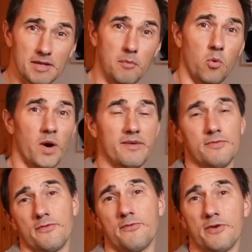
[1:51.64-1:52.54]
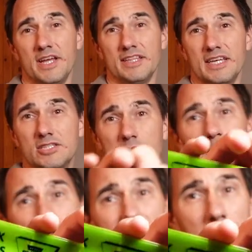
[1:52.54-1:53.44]
them away for free. They just
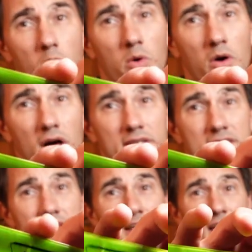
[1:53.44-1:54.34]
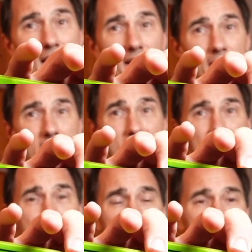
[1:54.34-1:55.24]
put their logo on it, and
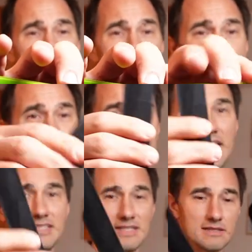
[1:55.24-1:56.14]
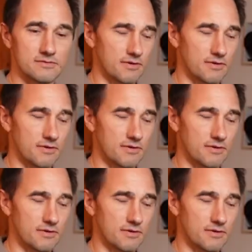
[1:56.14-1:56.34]
there you have a nice little